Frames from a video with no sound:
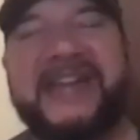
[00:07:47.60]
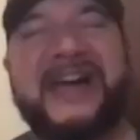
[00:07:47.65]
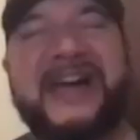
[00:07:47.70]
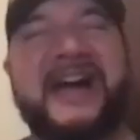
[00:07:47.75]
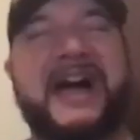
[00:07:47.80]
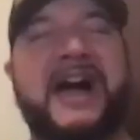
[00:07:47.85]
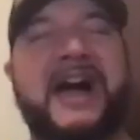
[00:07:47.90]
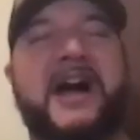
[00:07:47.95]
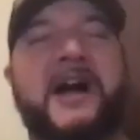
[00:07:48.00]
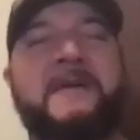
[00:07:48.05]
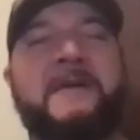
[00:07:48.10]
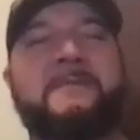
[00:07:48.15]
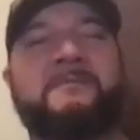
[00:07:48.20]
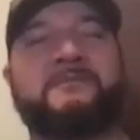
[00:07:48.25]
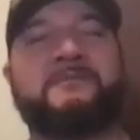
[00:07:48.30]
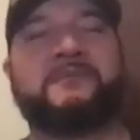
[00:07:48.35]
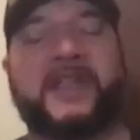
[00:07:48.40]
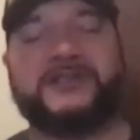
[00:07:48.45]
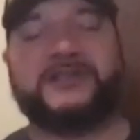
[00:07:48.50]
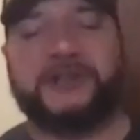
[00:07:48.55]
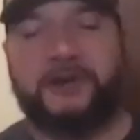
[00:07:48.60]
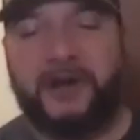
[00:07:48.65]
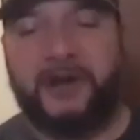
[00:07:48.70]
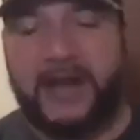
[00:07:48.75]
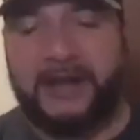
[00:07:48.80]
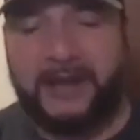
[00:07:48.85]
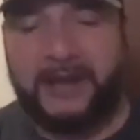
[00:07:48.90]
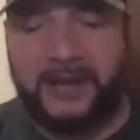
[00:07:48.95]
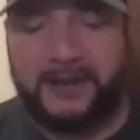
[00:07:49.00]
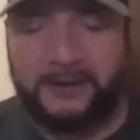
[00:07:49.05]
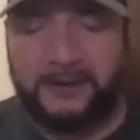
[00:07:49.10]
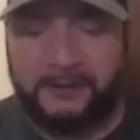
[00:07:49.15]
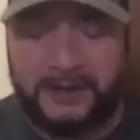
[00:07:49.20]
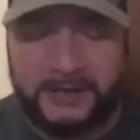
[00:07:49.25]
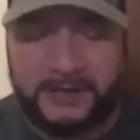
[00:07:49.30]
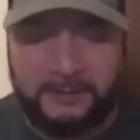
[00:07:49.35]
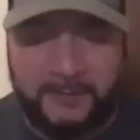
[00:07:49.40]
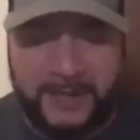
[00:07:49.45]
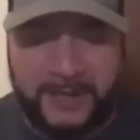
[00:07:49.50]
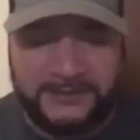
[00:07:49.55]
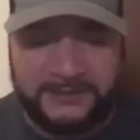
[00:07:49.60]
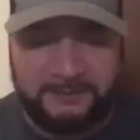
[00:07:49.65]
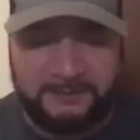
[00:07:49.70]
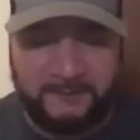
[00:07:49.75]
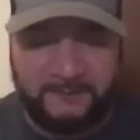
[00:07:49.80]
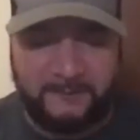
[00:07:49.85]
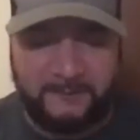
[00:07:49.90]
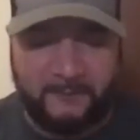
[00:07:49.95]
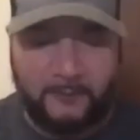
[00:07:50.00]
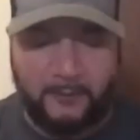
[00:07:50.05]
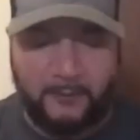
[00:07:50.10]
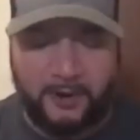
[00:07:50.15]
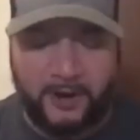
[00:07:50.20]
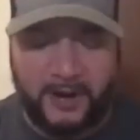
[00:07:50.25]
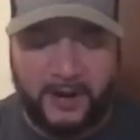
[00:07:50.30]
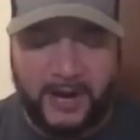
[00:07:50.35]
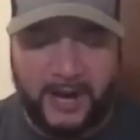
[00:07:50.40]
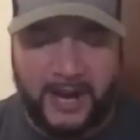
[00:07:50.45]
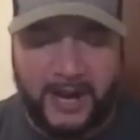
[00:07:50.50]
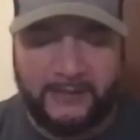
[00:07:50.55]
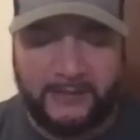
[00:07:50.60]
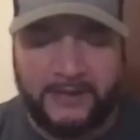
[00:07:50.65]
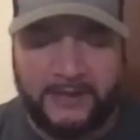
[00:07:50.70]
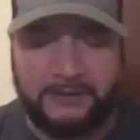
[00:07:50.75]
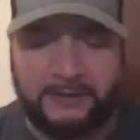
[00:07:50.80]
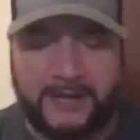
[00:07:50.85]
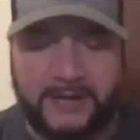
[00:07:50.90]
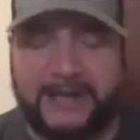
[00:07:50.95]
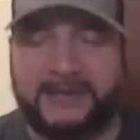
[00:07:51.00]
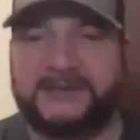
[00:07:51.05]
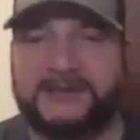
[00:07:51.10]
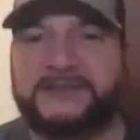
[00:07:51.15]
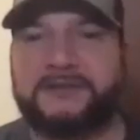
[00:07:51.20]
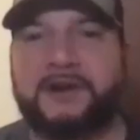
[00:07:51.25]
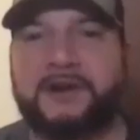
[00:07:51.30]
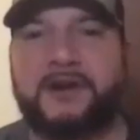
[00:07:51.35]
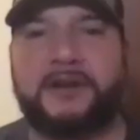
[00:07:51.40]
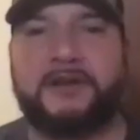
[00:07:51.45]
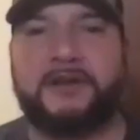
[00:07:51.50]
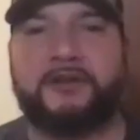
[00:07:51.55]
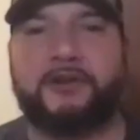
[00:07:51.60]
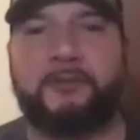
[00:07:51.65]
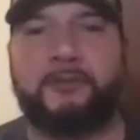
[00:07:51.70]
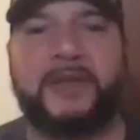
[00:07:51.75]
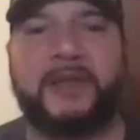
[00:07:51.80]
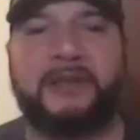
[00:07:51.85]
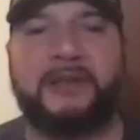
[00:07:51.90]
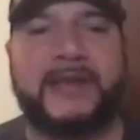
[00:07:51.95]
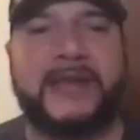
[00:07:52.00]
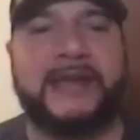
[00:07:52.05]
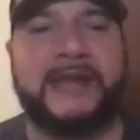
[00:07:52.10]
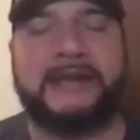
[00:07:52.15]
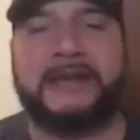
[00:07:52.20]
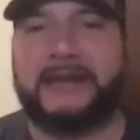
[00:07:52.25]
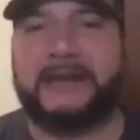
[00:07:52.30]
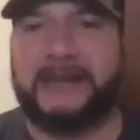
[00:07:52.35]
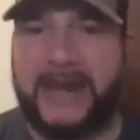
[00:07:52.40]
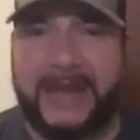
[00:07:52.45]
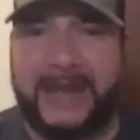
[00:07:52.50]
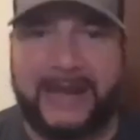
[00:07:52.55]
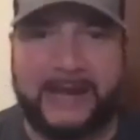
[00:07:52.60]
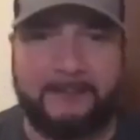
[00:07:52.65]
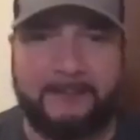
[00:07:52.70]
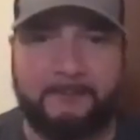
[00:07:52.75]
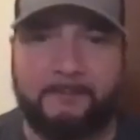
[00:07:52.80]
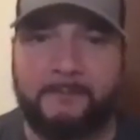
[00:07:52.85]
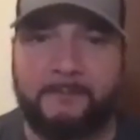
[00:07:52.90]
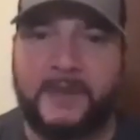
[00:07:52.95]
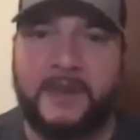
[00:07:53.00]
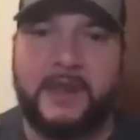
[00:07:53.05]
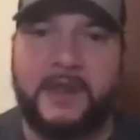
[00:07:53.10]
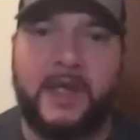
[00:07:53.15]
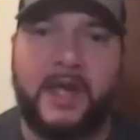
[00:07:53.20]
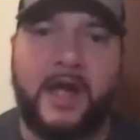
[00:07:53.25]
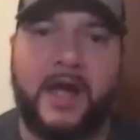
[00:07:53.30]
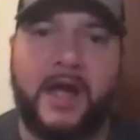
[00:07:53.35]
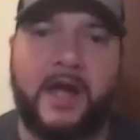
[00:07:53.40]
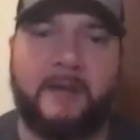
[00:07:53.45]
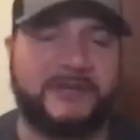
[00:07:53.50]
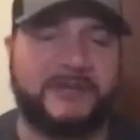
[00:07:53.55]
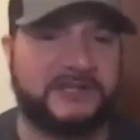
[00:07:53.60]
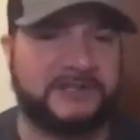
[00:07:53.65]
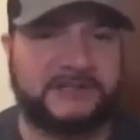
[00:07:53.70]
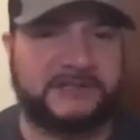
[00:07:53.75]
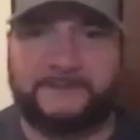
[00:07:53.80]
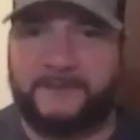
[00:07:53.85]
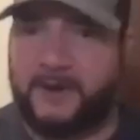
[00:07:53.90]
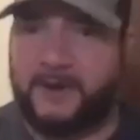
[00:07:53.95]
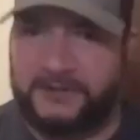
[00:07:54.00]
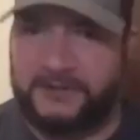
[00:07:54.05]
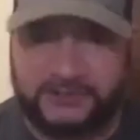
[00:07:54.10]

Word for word: um, so I, I, know that you mentioned before uh, that you kind of started a little bit late in the game, um, just as far as